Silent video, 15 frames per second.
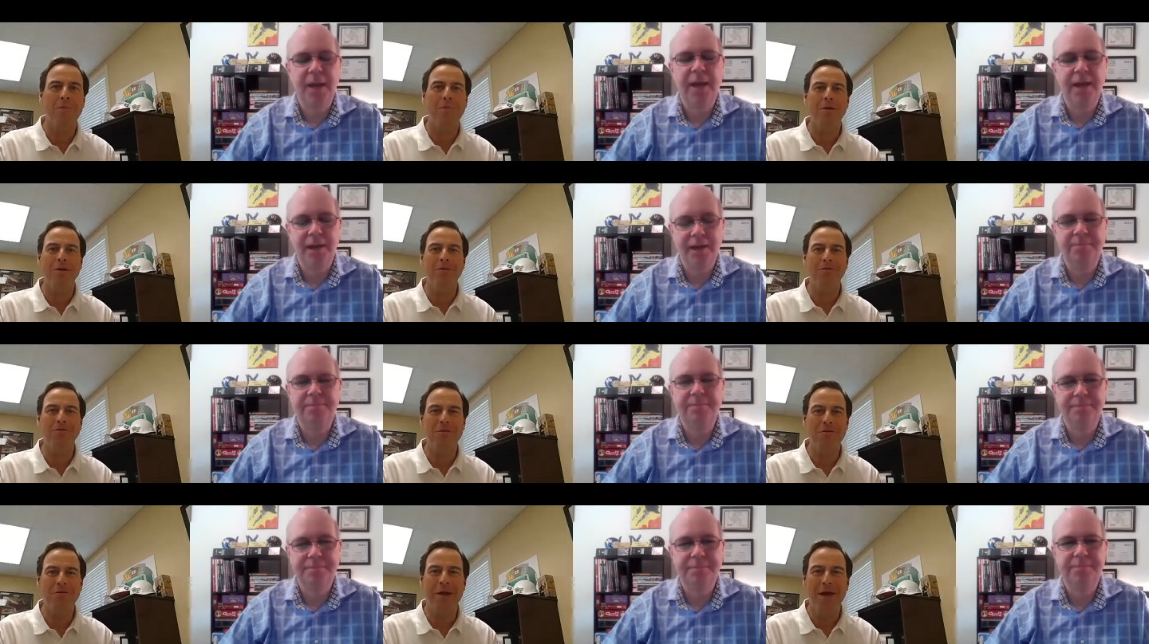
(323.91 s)
Speaker 1: You know, so
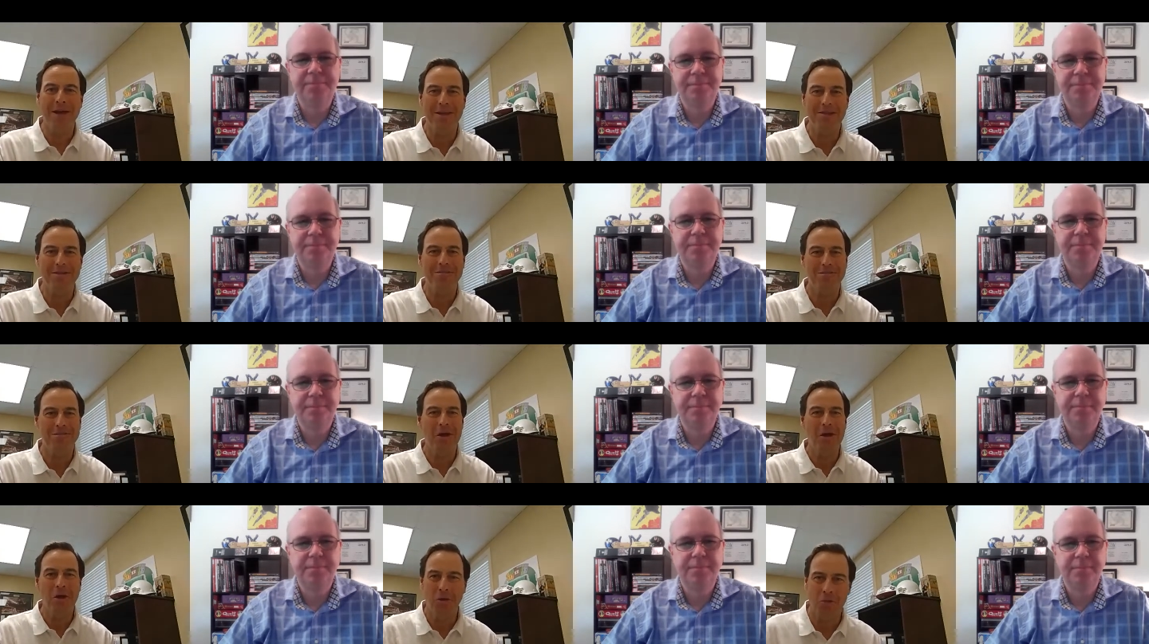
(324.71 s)
you've had this
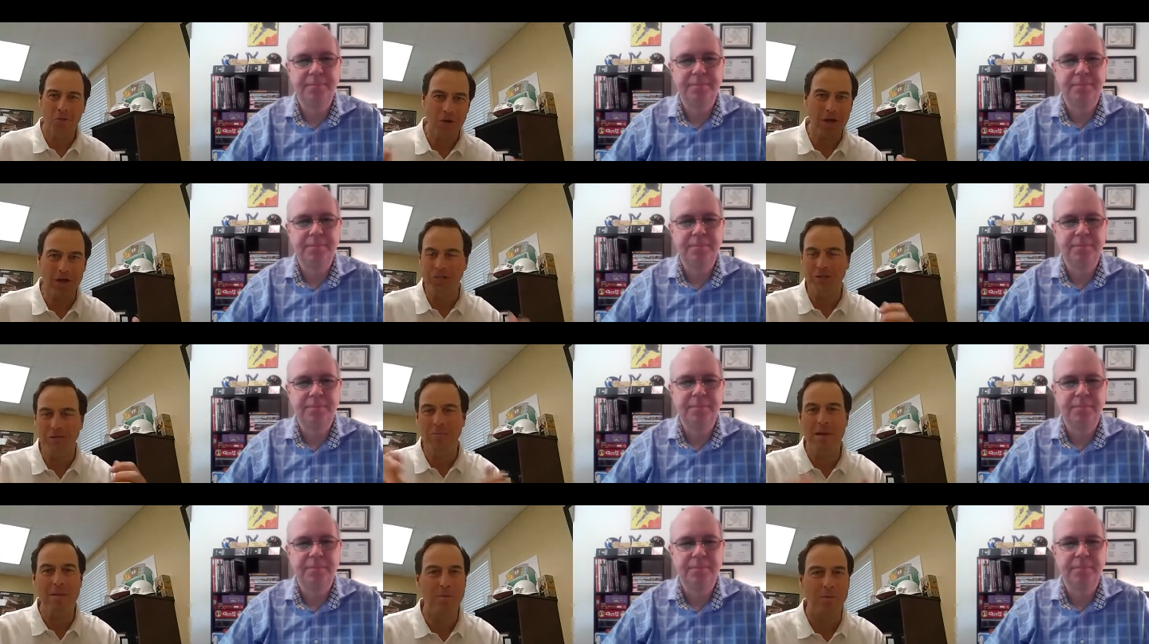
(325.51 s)
rush of
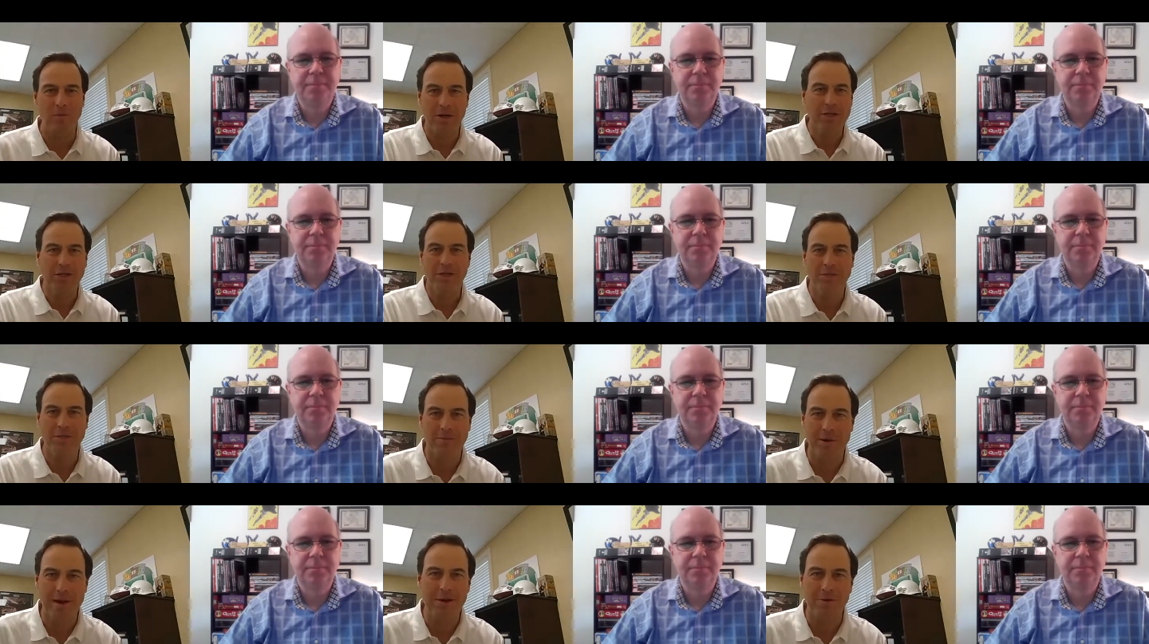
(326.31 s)
people rushing to the
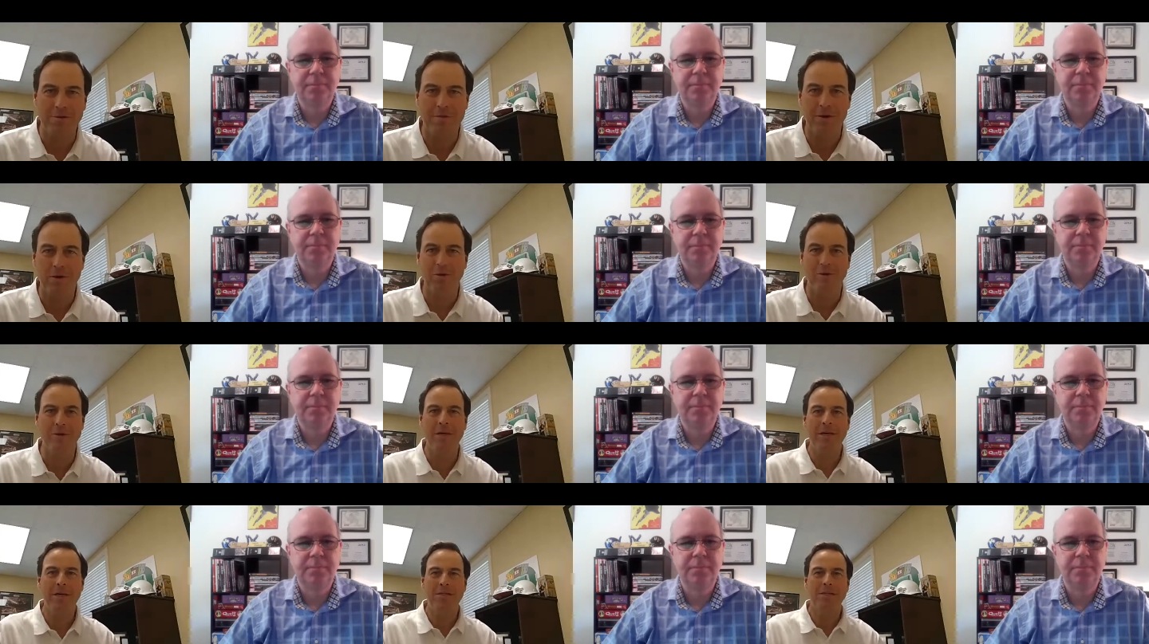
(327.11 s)
microphone
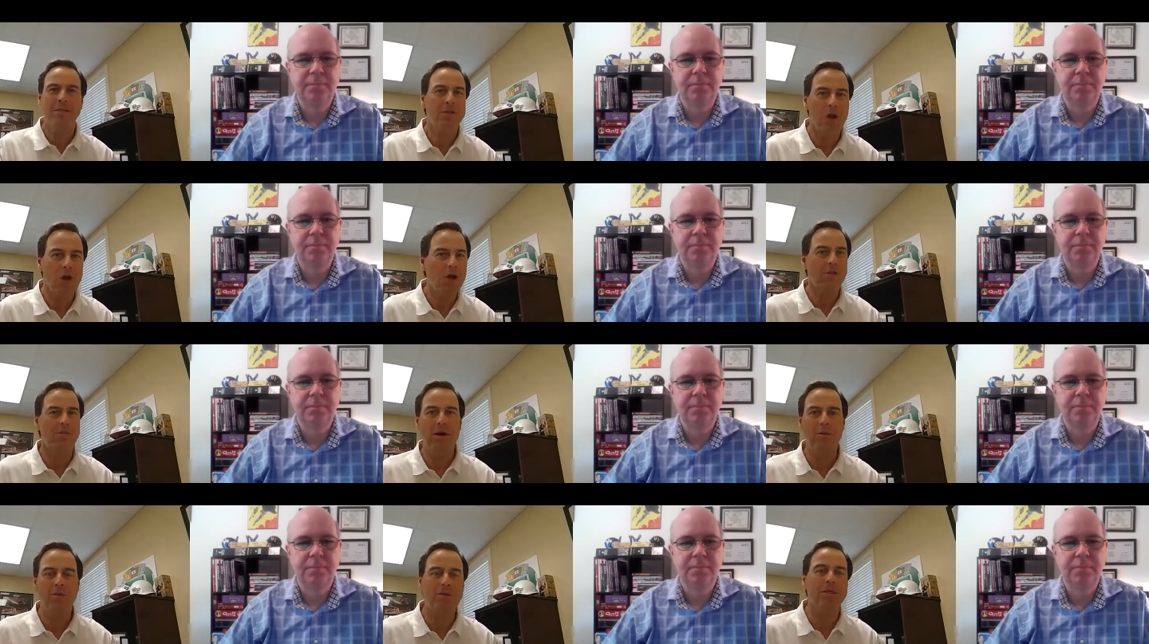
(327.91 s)
to talk
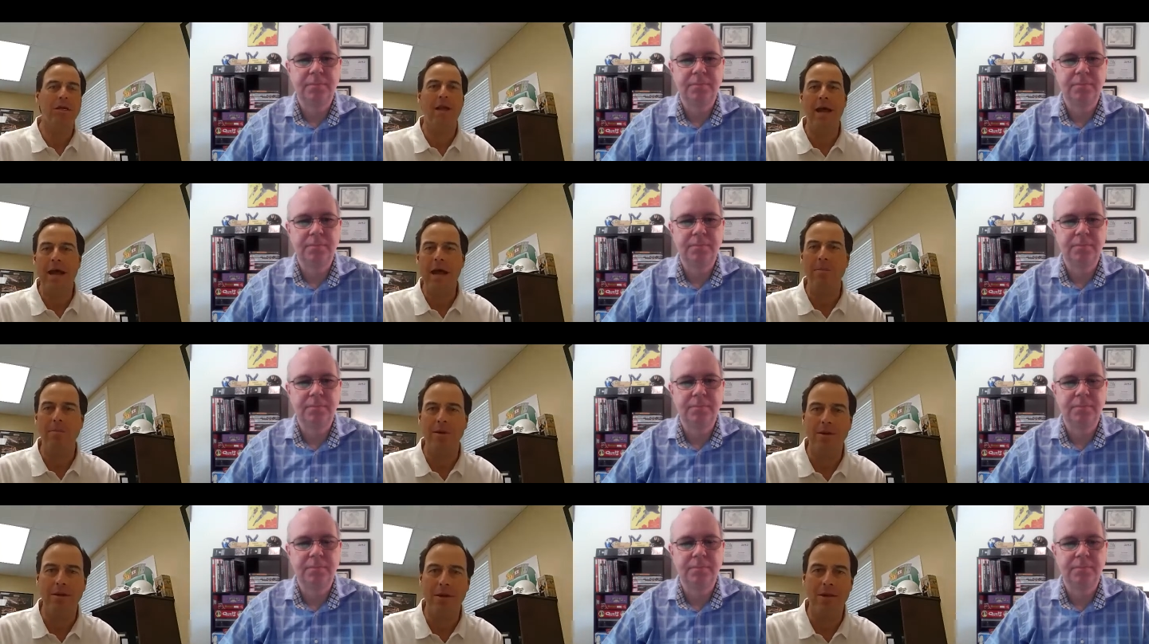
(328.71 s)
about what's going to
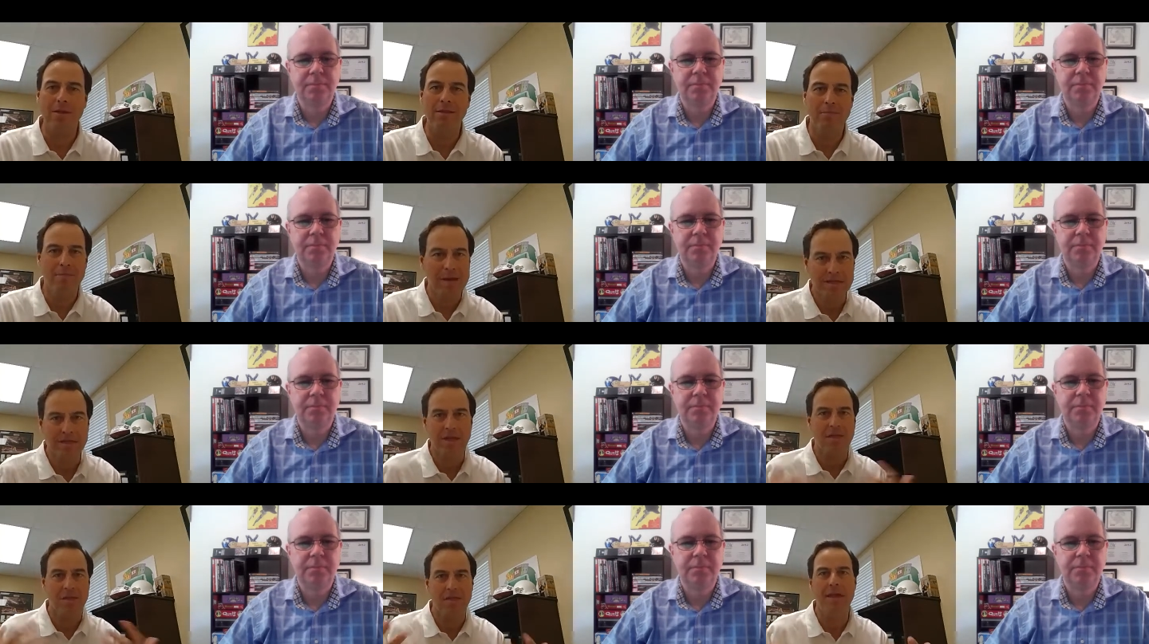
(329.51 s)
happen. And the
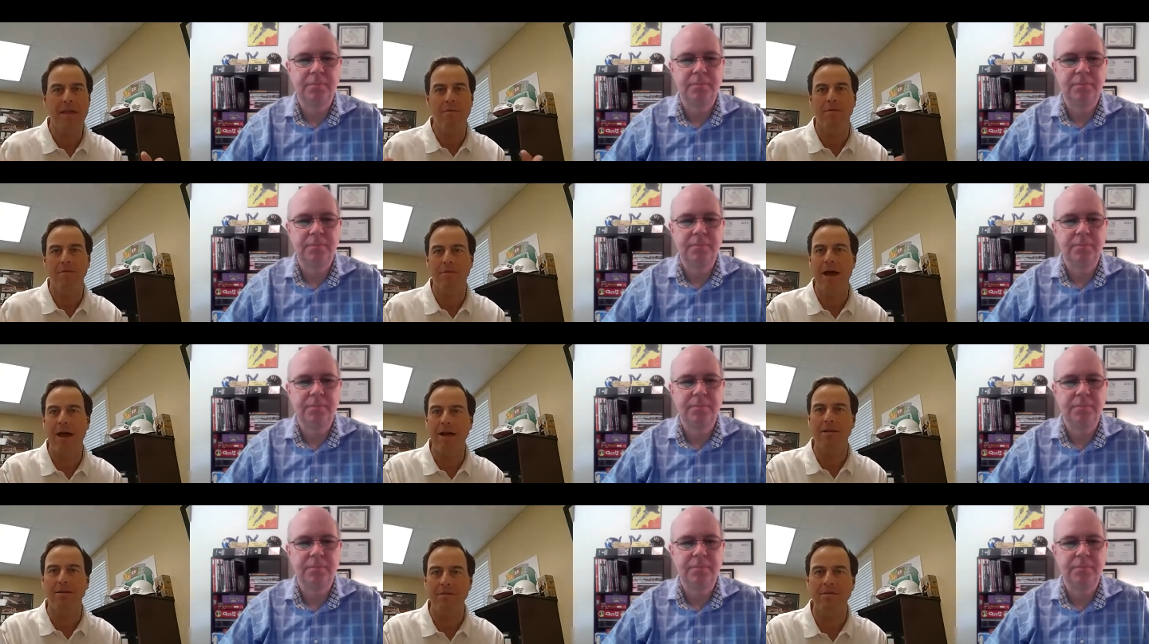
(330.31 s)
basic theme of
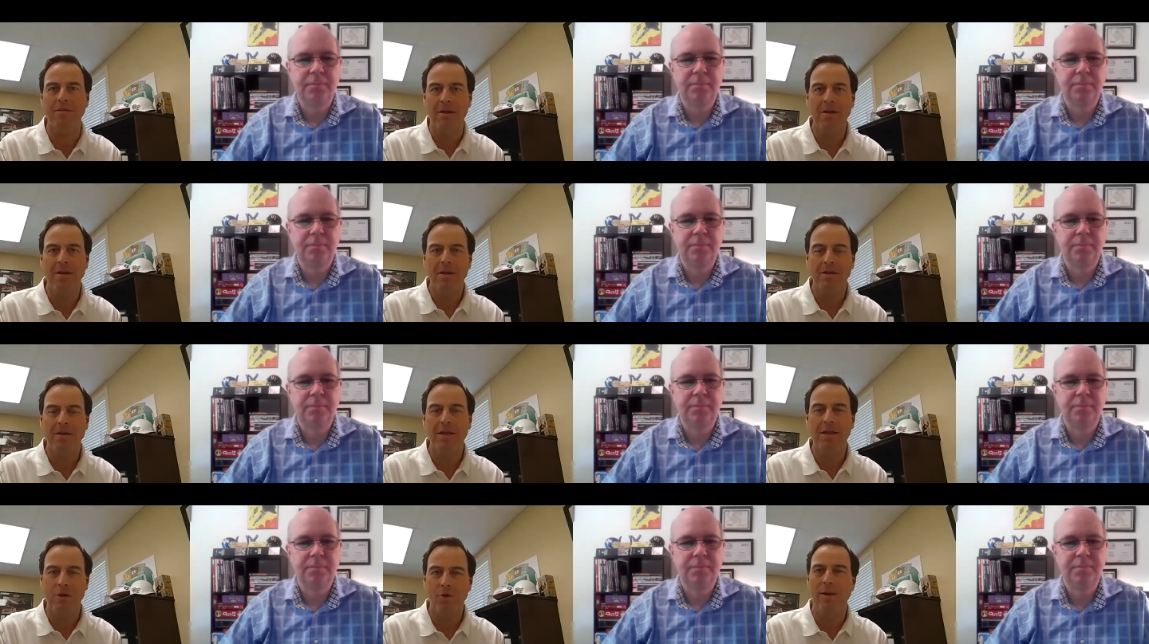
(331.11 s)
that is
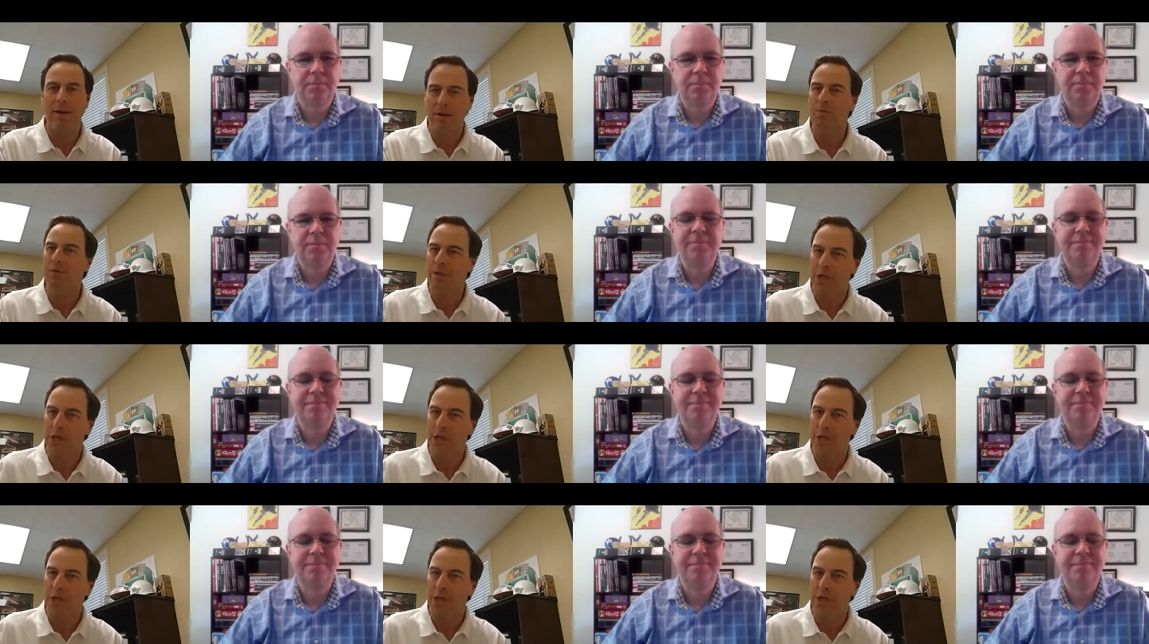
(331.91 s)
that nobody really